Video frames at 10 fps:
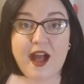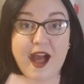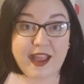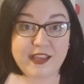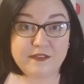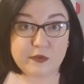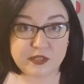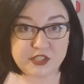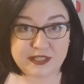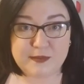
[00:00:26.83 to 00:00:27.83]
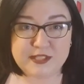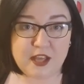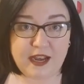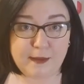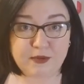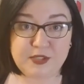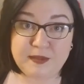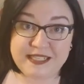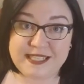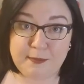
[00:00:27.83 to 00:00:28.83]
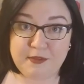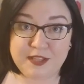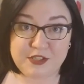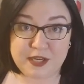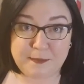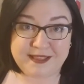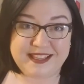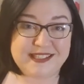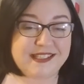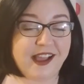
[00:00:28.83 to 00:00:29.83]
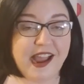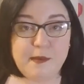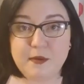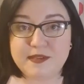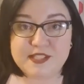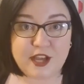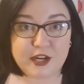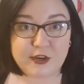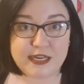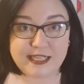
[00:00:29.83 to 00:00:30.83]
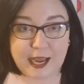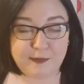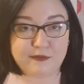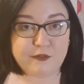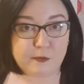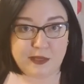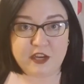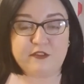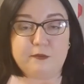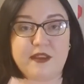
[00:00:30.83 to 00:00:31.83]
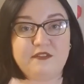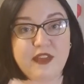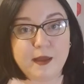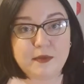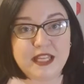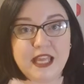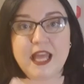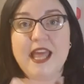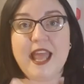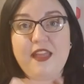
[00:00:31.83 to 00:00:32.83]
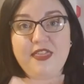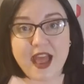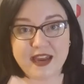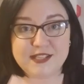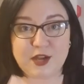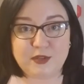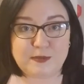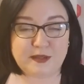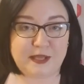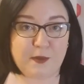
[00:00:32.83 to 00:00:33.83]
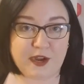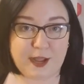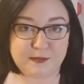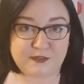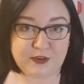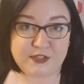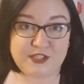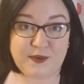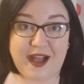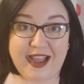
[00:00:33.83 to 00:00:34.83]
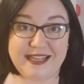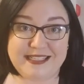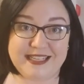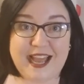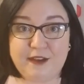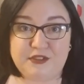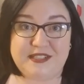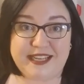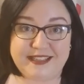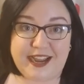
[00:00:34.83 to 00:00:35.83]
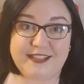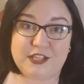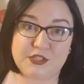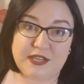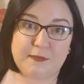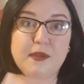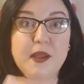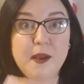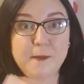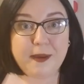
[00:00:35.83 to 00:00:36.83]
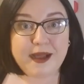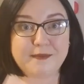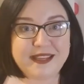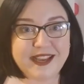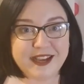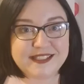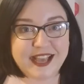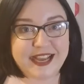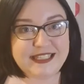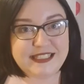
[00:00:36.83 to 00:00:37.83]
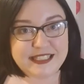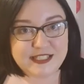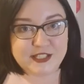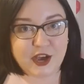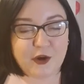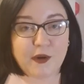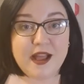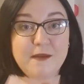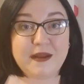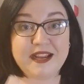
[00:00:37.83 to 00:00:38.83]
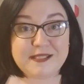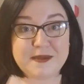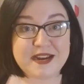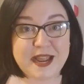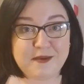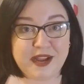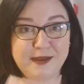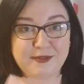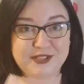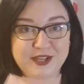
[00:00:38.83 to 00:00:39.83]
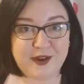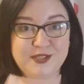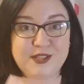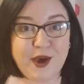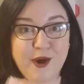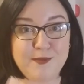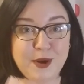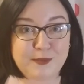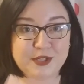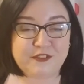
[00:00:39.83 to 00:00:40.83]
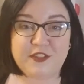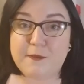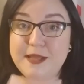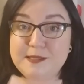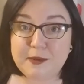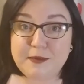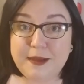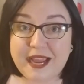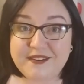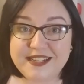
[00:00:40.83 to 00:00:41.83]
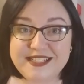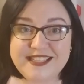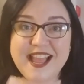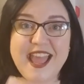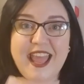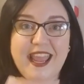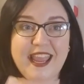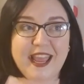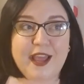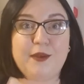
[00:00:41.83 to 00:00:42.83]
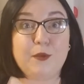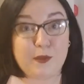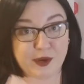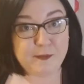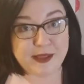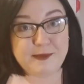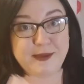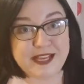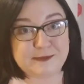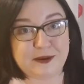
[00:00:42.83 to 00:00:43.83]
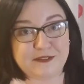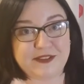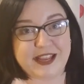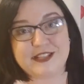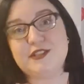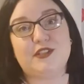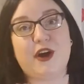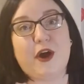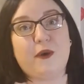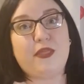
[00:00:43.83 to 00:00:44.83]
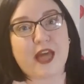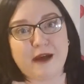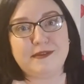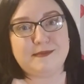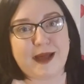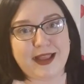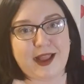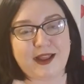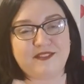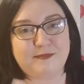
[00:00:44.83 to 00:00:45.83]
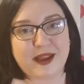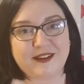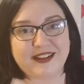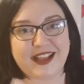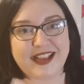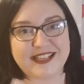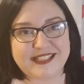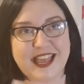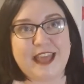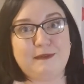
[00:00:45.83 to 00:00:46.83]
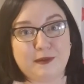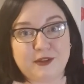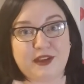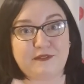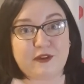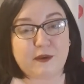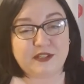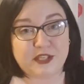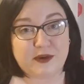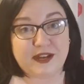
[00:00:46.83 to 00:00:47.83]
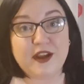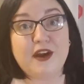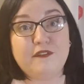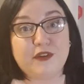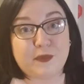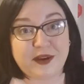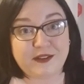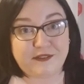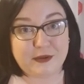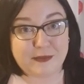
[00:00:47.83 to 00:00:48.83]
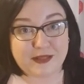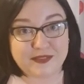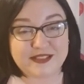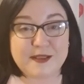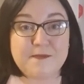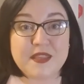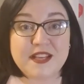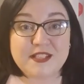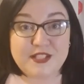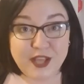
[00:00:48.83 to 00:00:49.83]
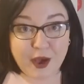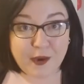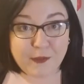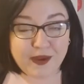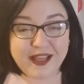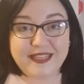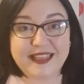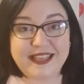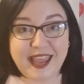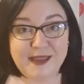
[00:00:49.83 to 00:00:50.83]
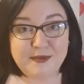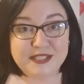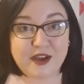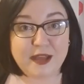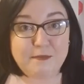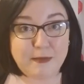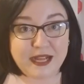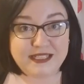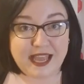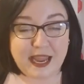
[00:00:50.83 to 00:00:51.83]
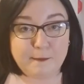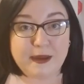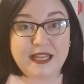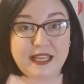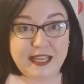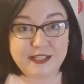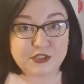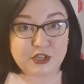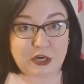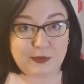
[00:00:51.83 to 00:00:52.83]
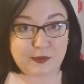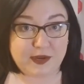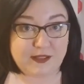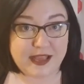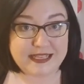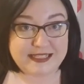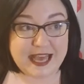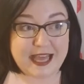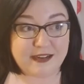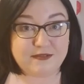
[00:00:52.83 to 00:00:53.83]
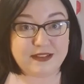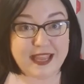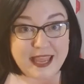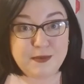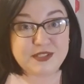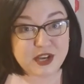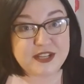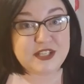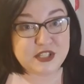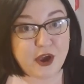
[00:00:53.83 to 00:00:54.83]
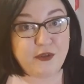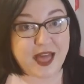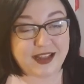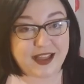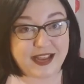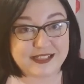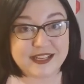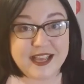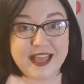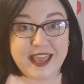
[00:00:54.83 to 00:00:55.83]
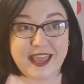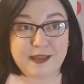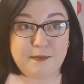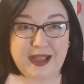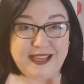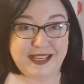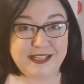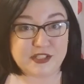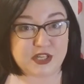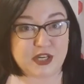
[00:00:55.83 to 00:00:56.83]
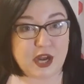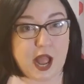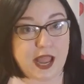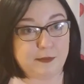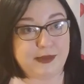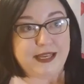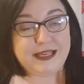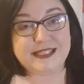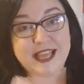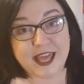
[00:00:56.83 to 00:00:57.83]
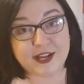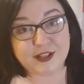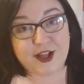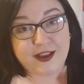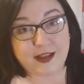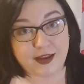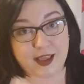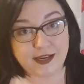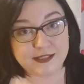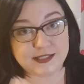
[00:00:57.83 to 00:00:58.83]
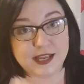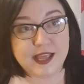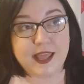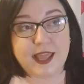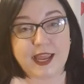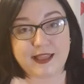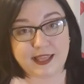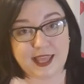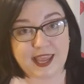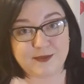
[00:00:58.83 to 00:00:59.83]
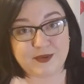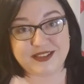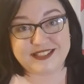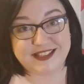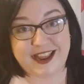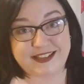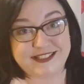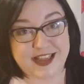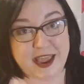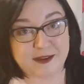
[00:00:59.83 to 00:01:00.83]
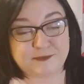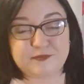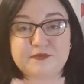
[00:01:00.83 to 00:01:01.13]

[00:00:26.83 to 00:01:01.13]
I unfortunately was not able to accept the trip at this time. It was not a great timing for me or for my family, and that is ultimately what comes first, so I did have to decline the trip. But because I did so, my husband and I were able to go to the home opener for the Pittsburgh Pirates, and we're big baseball fans, so that was my kind of paradise, and we were looking forward to it for quite a few months. So, the game was on Monday, but Easter, we realized that it was going to snow that night. And by Easter, I mean 10 o'clock at night, and the game was the next day.